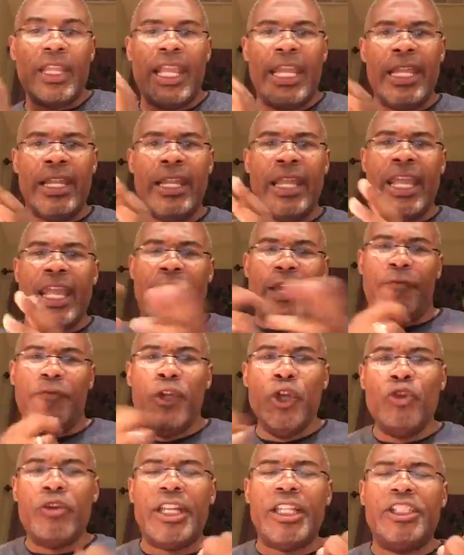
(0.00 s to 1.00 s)
And if
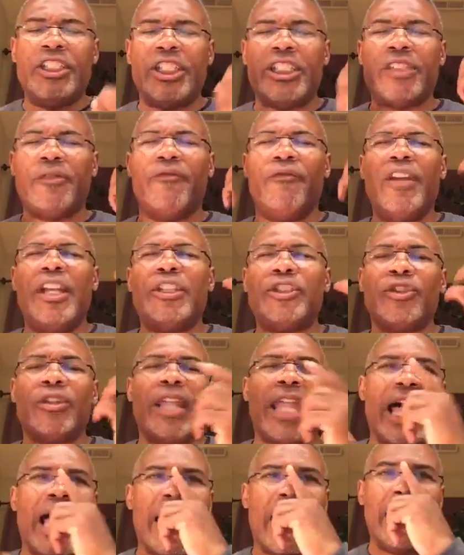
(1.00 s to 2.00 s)
you can just
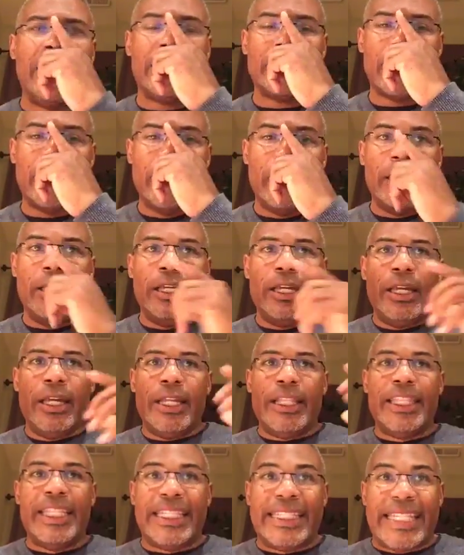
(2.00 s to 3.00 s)
visualize
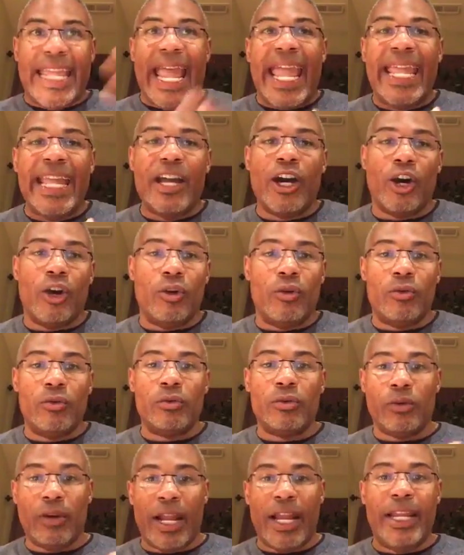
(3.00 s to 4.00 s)
the tango,
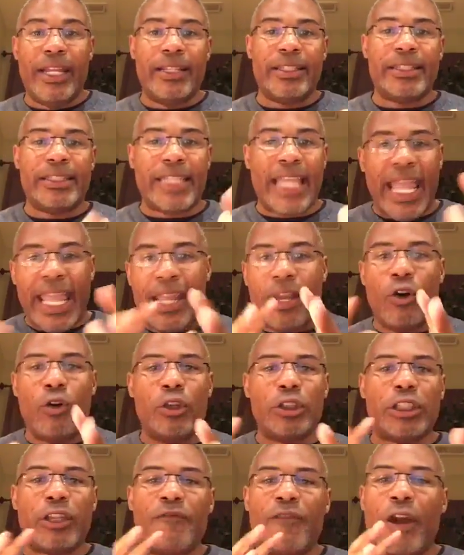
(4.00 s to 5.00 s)
right? The
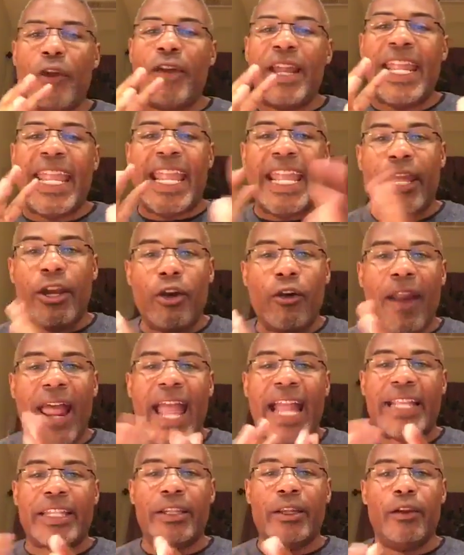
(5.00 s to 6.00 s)
tango is a very
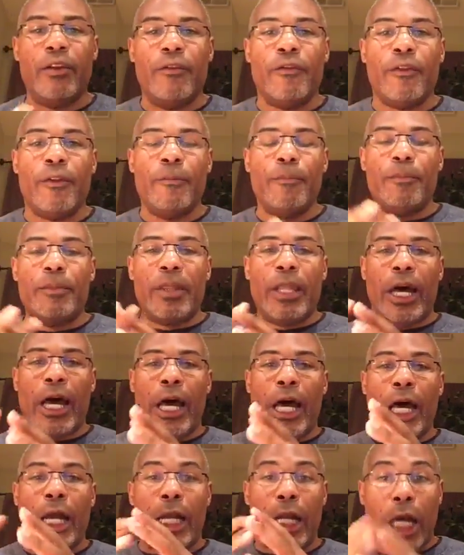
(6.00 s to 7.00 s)
interactive
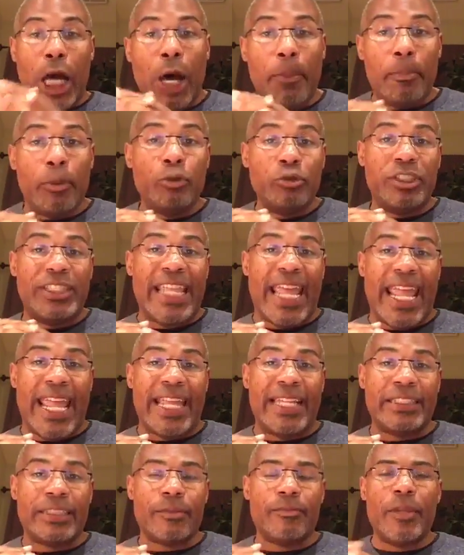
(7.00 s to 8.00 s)
couples
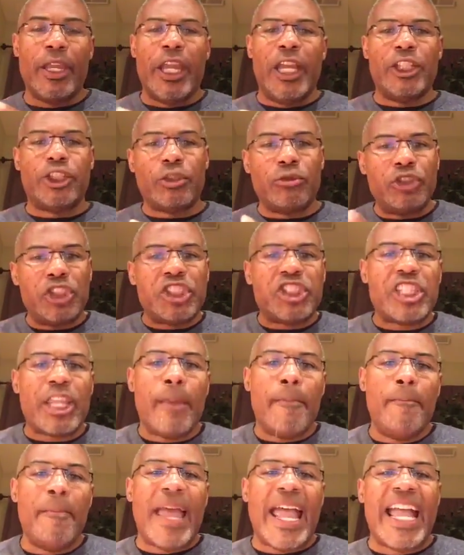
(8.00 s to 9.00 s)
dance. And so just
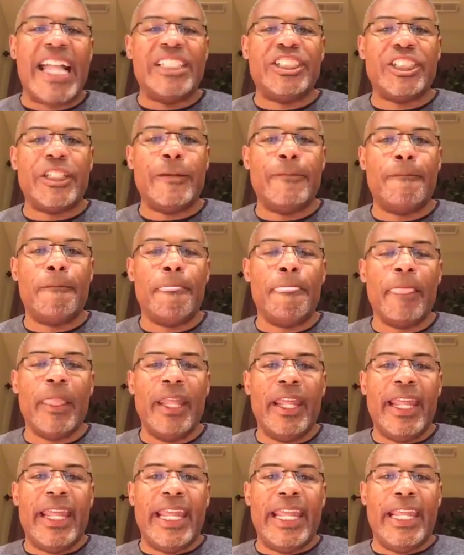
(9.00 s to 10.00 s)
imagine
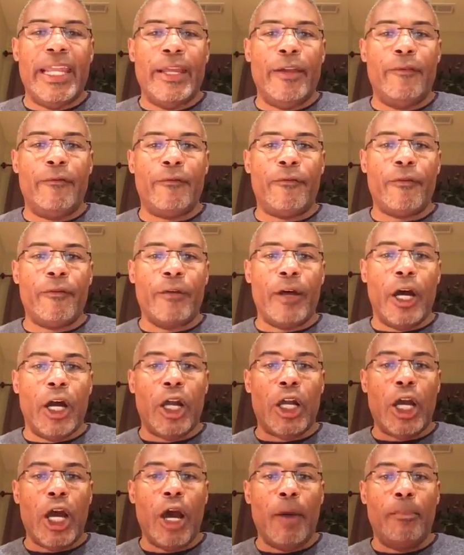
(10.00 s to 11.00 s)
if a
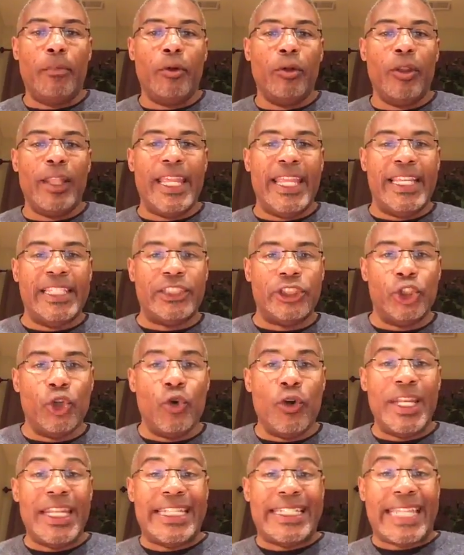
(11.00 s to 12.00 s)
couple is
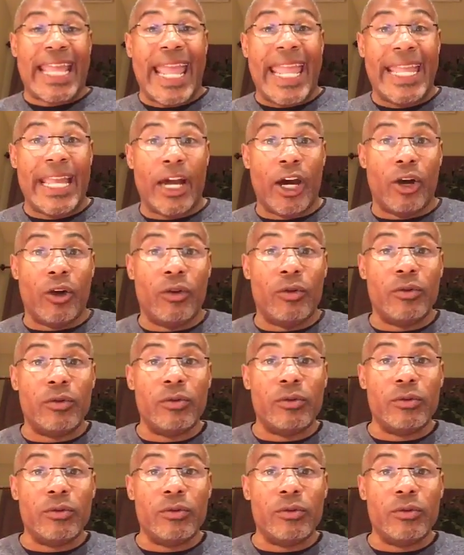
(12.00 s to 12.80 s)
doing the tango,